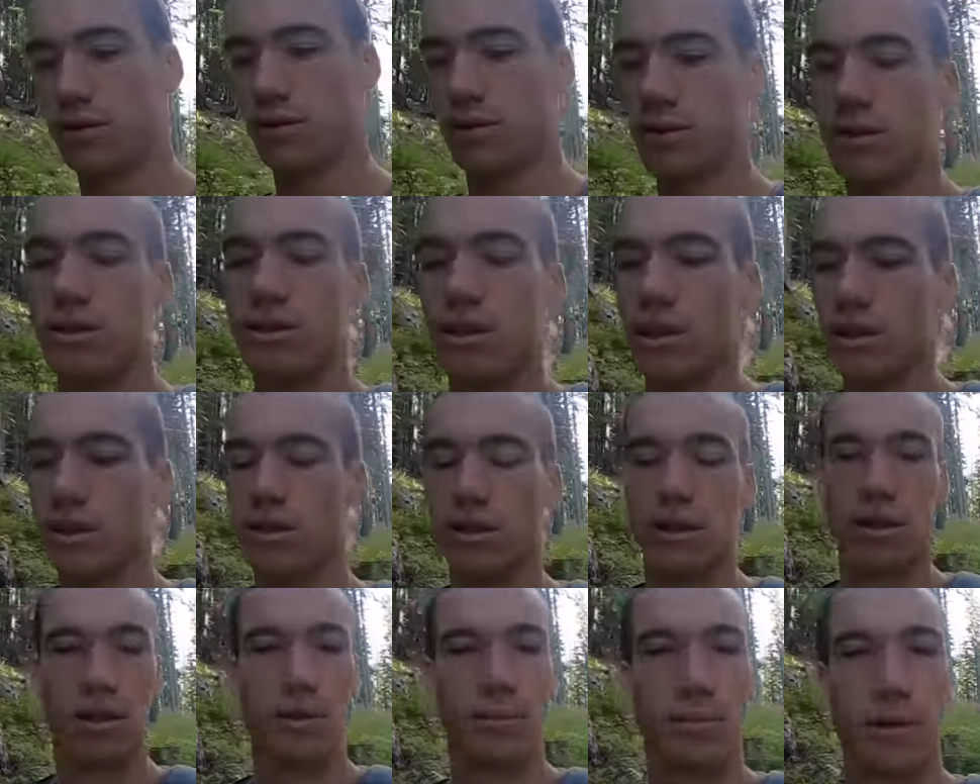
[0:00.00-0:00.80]
no
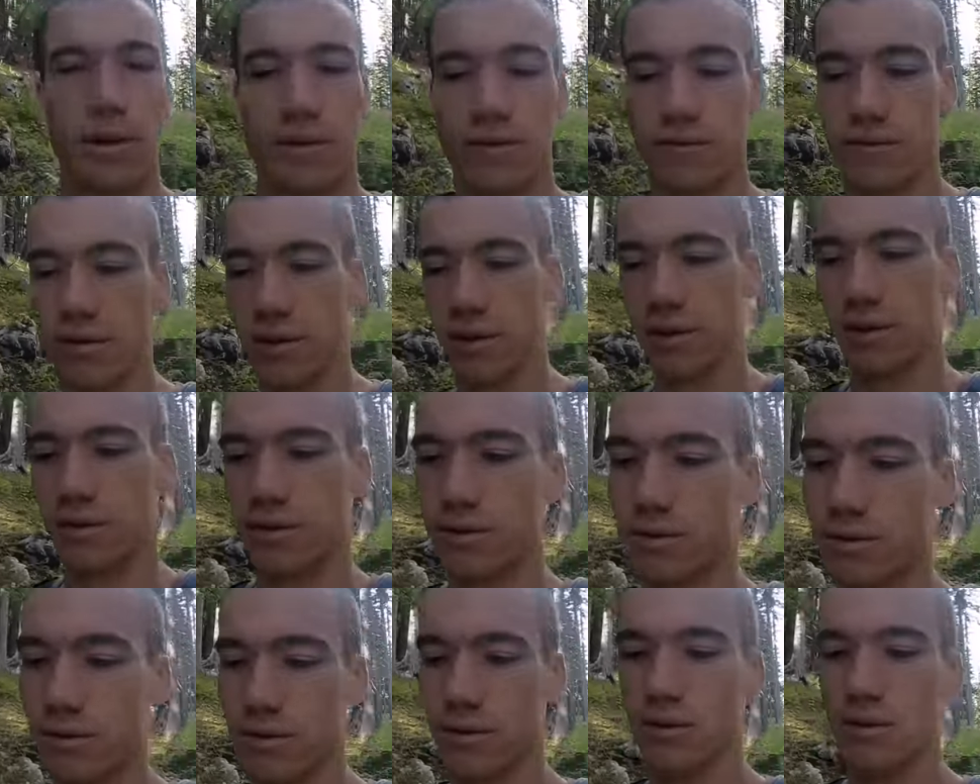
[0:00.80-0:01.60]
signal on my phone
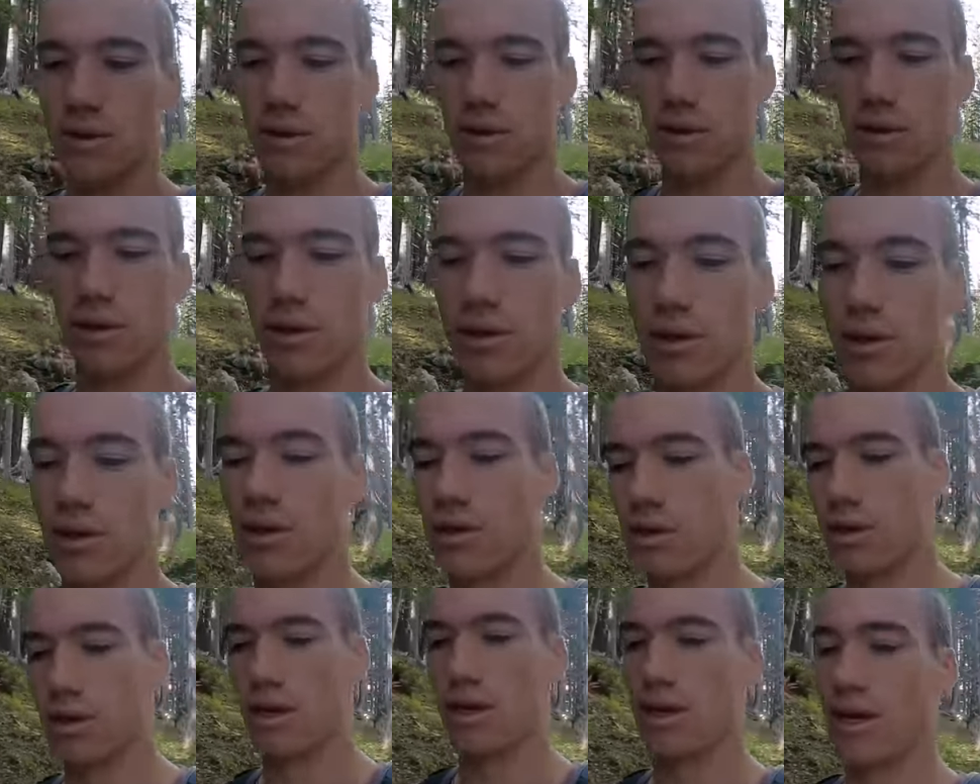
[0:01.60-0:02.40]

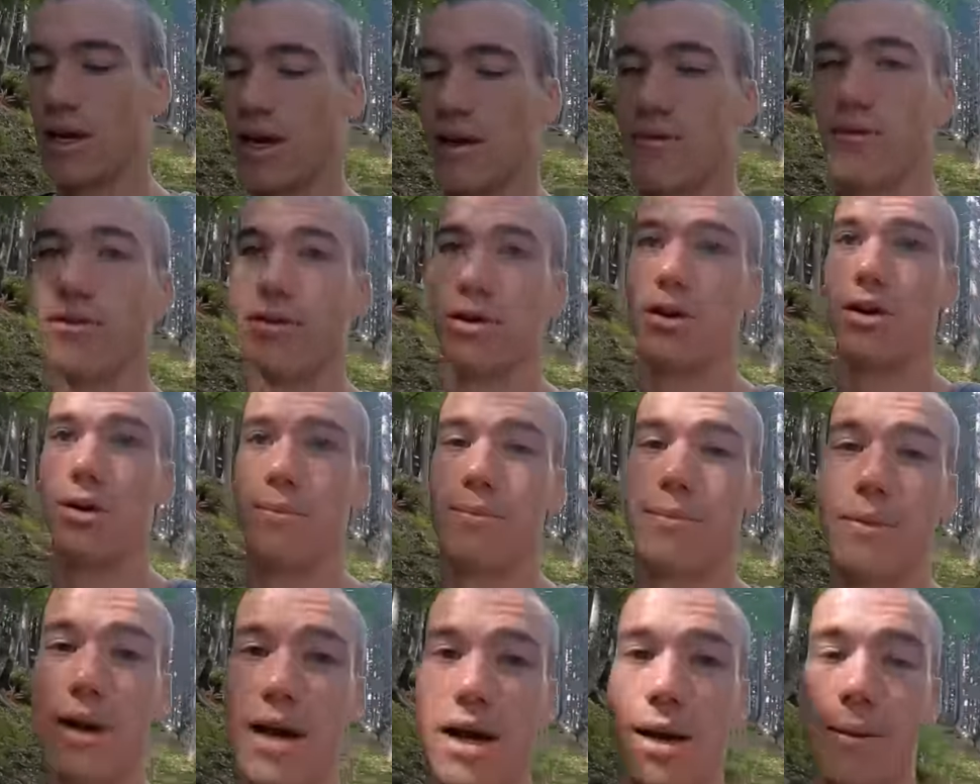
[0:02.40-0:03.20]
and I haven't got a
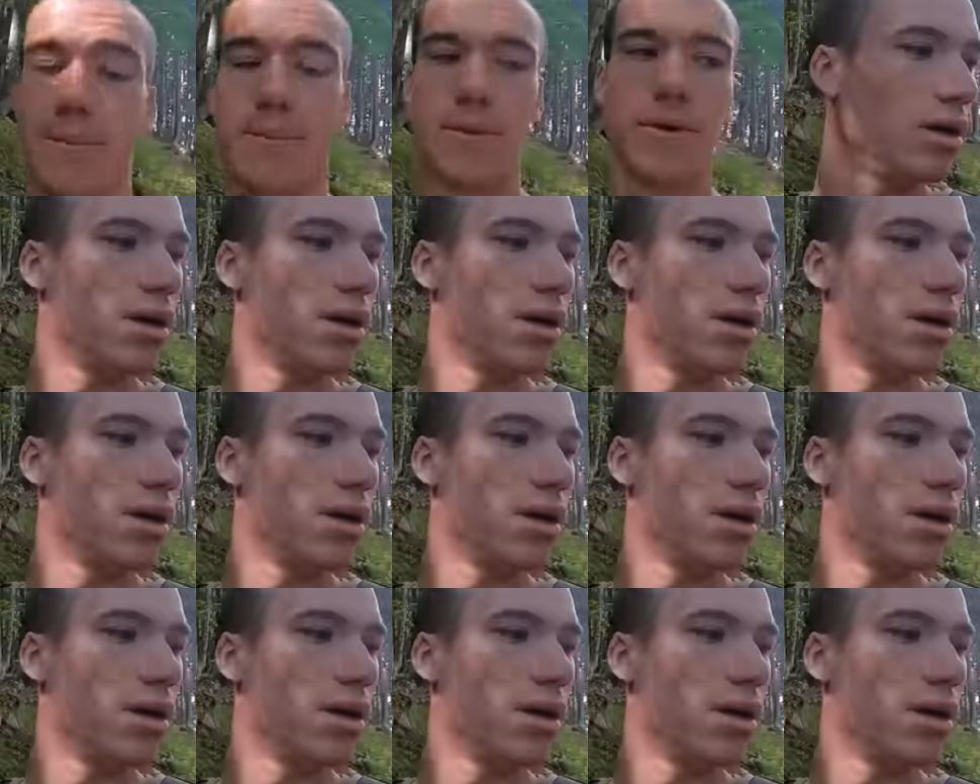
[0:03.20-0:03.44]
map.